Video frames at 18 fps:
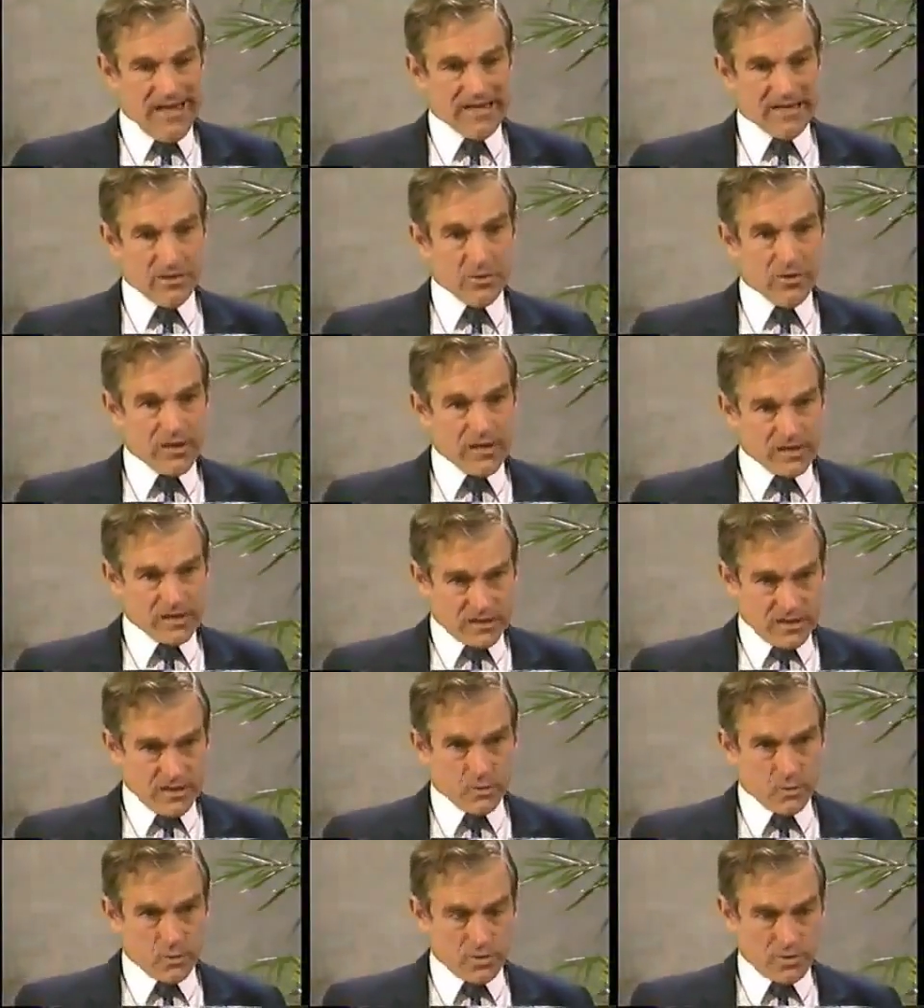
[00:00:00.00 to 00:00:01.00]
They do this
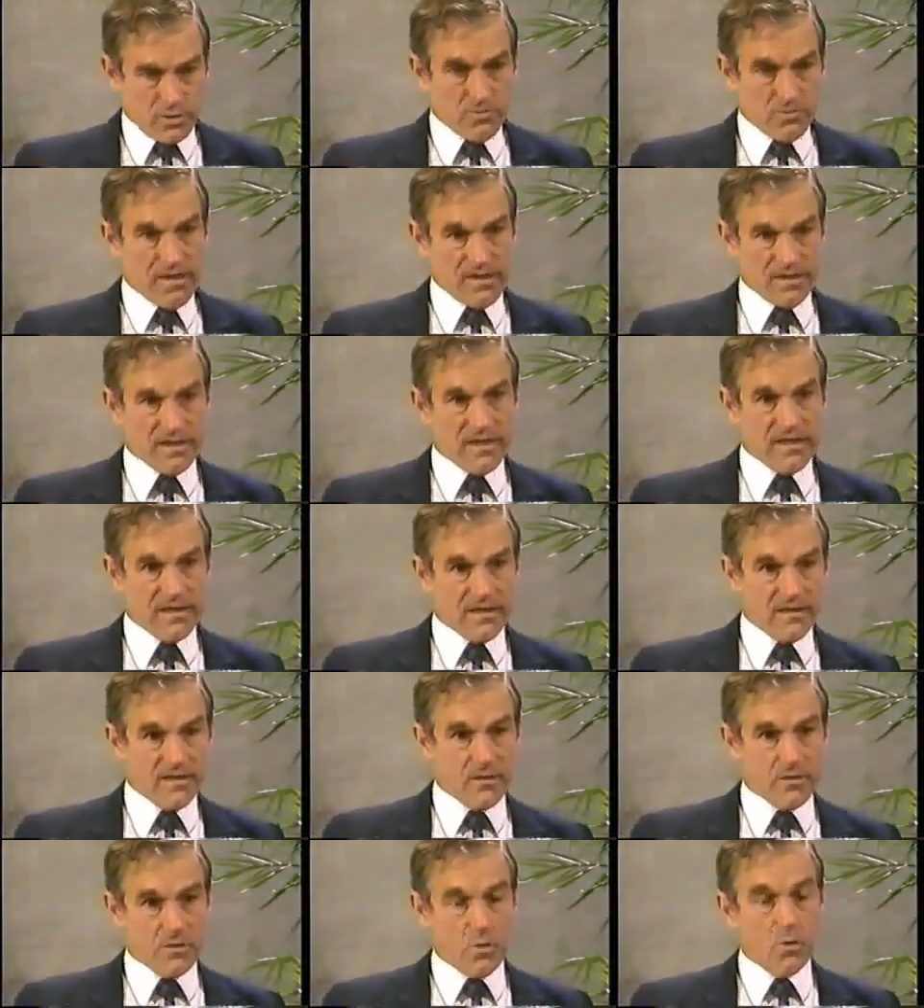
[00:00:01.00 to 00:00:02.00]
in order to maintain
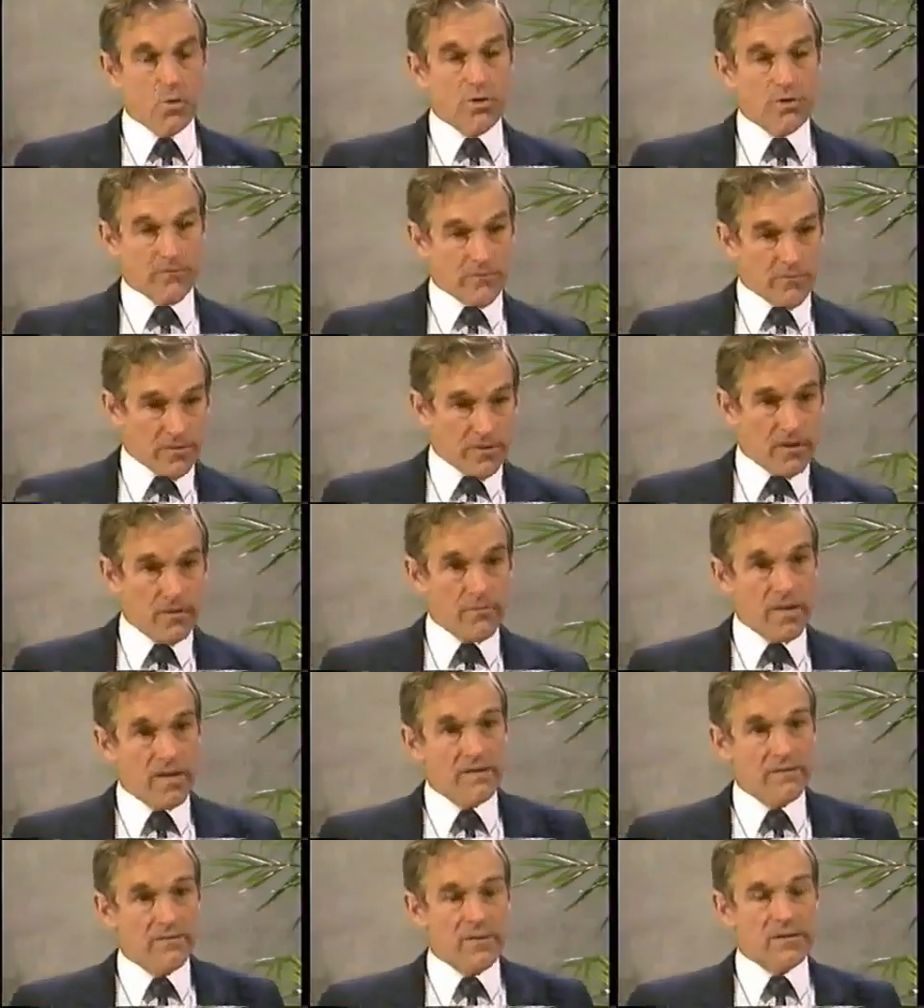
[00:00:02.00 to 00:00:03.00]
their order for their
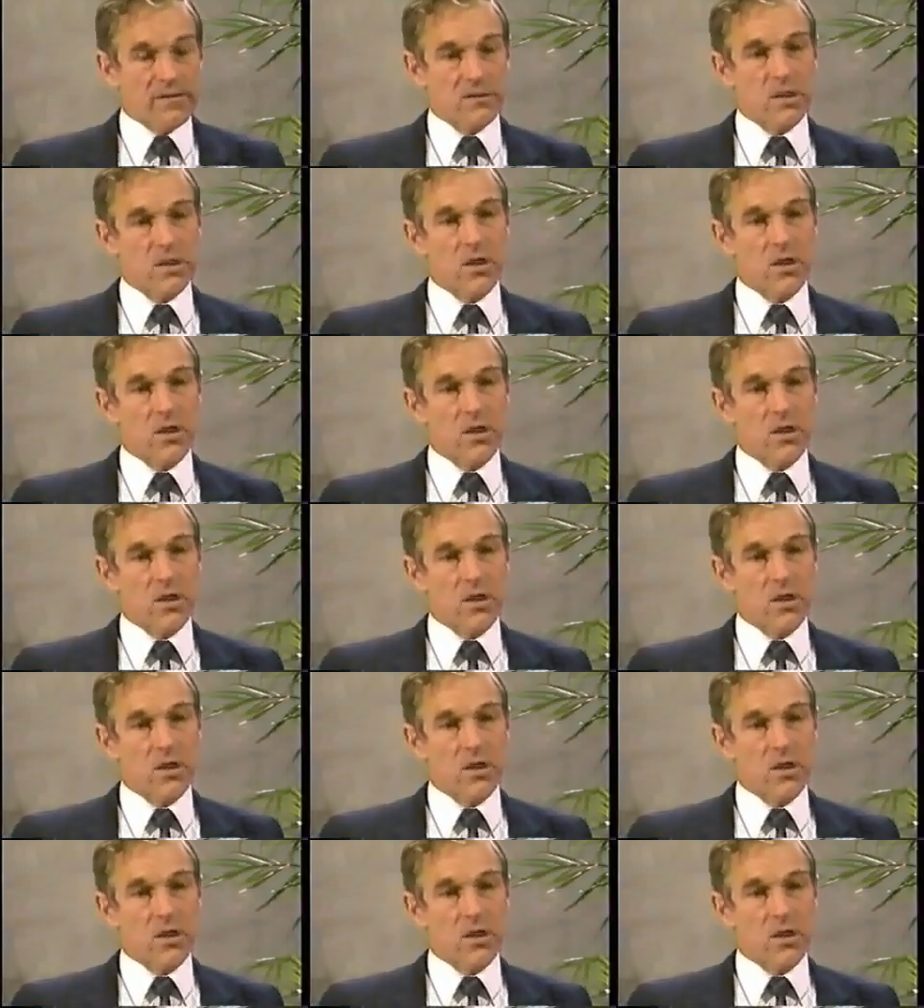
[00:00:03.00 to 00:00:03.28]
benefit.